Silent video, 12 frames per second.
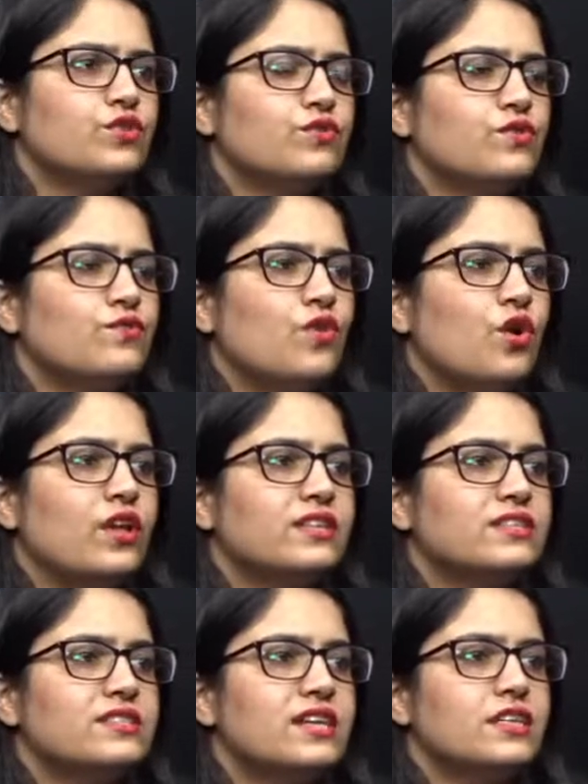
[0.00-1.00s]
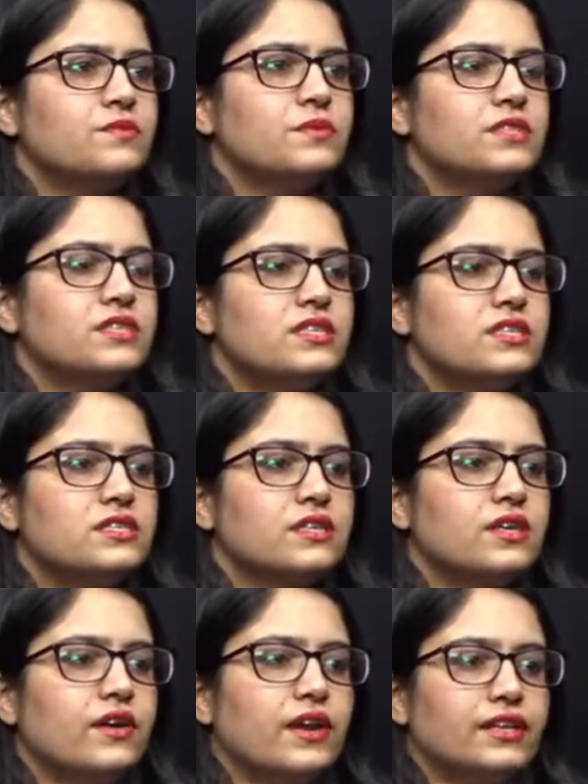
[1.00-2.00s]
of the following statement is
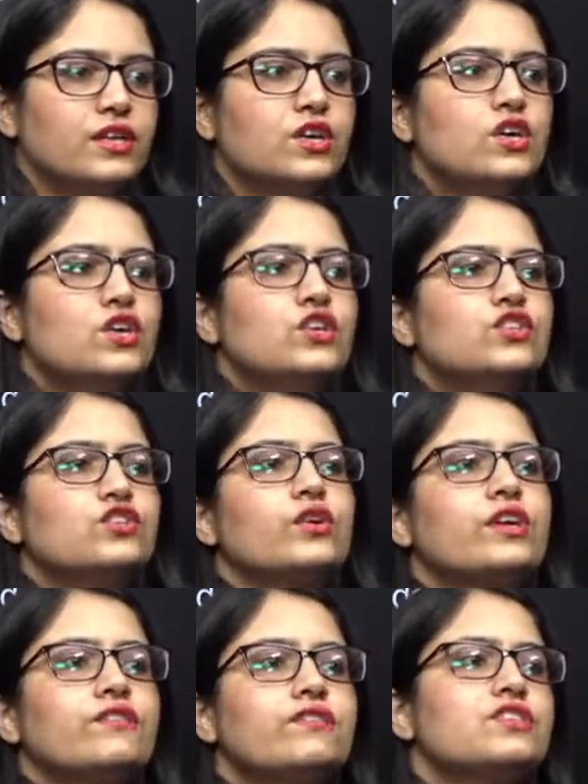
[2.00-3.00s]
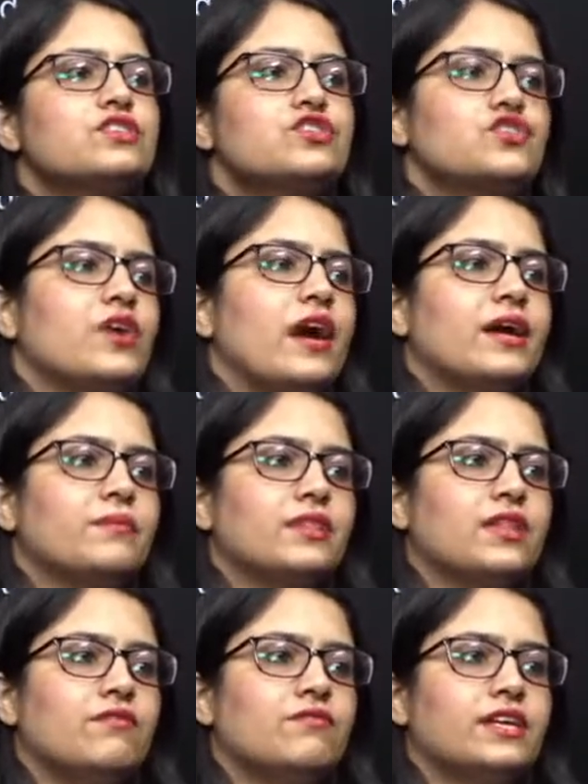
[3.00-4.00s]
correct. So give it a try, my
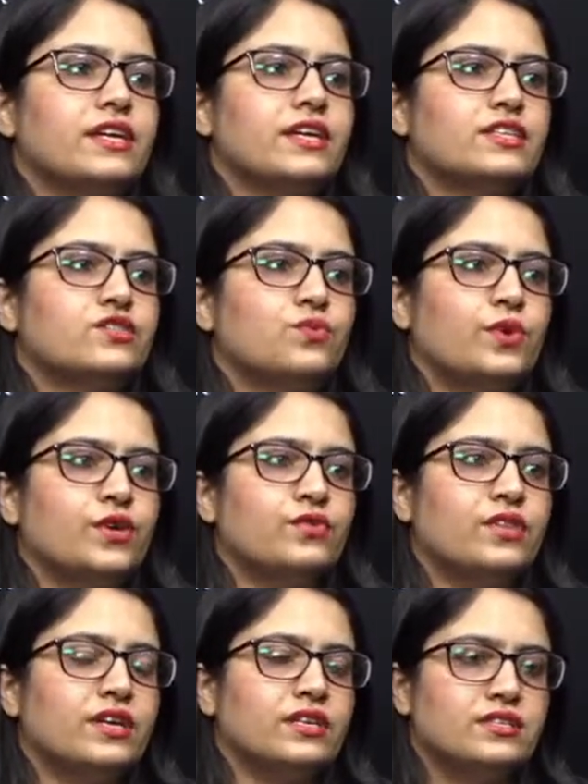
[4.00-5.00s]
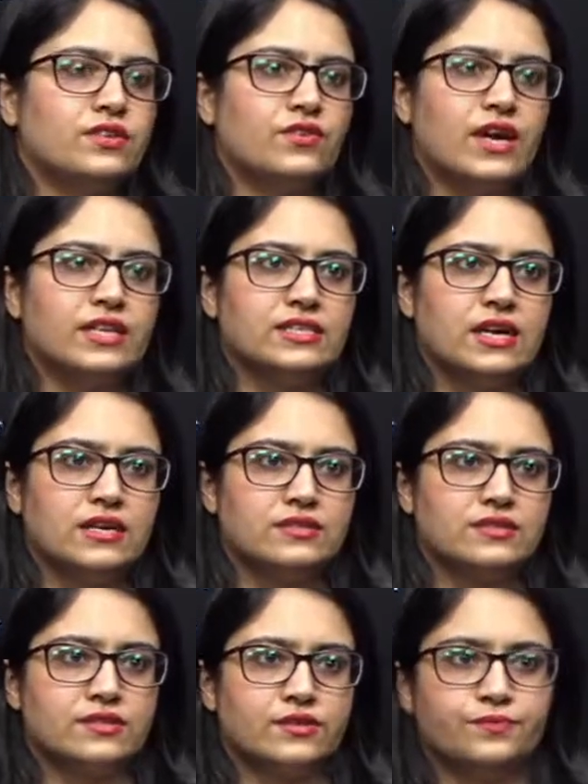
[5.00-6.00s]
lovely kids. What do you think is the right
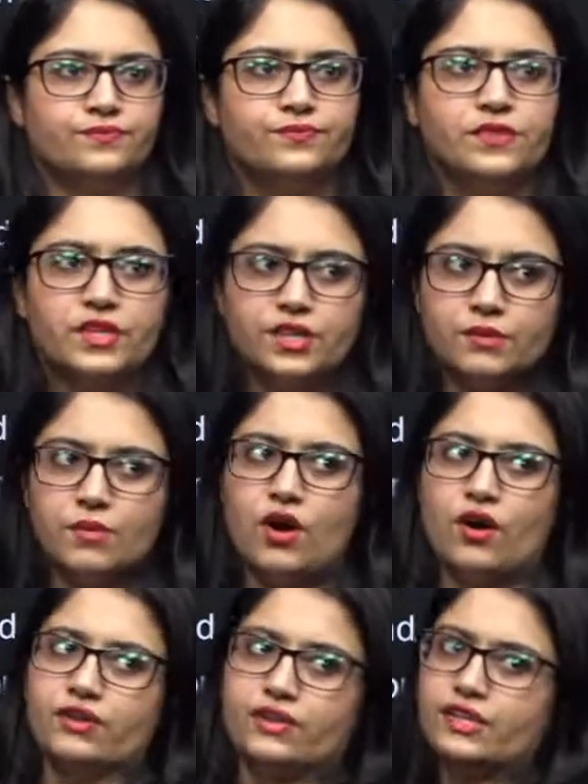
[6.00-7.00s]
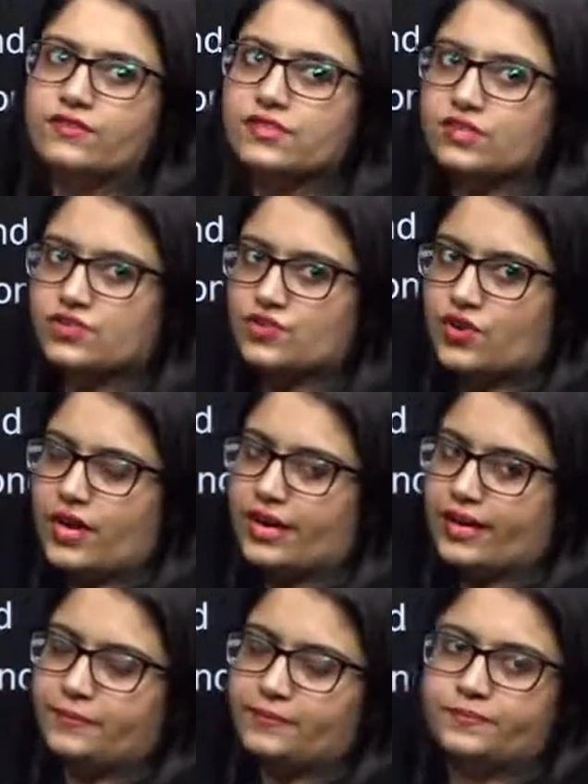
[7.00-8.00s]
answer? Come on, give it a
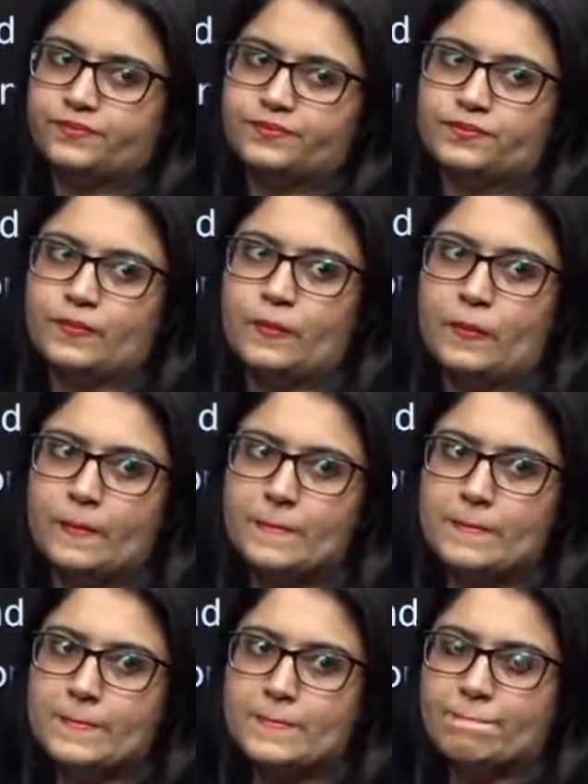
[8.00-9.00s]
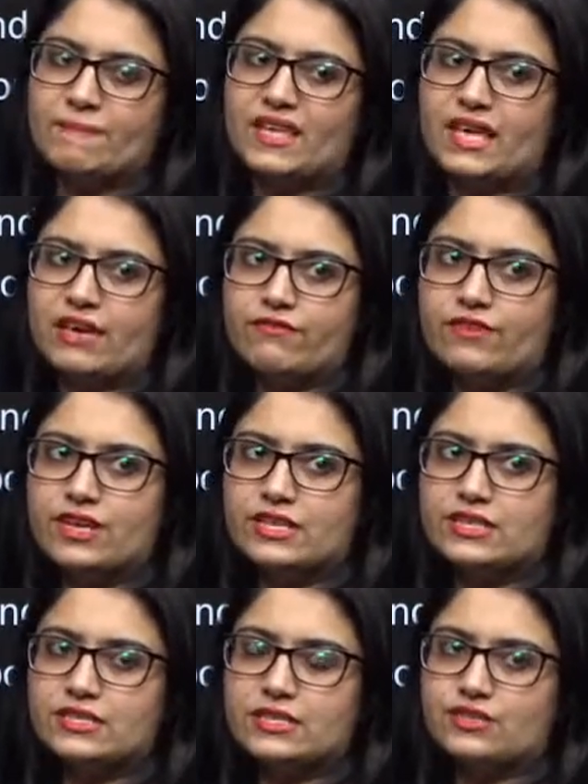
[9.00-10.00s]
try. Give
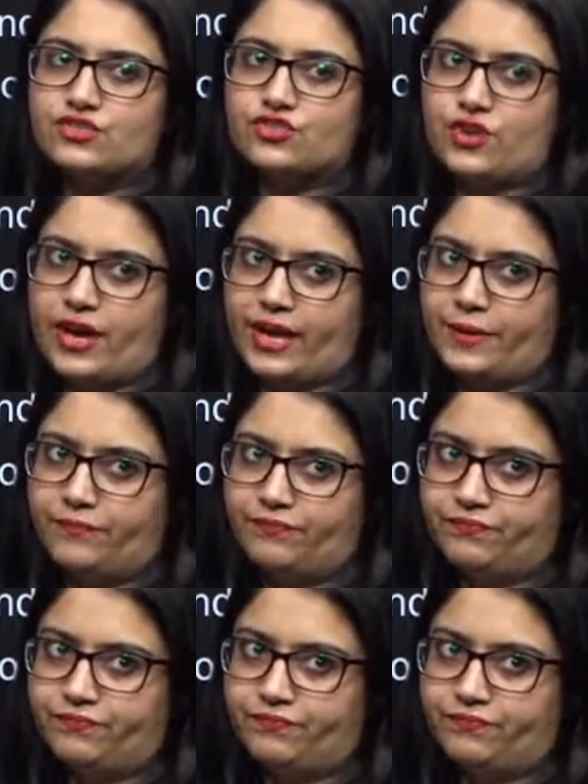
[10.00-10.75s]
it a try.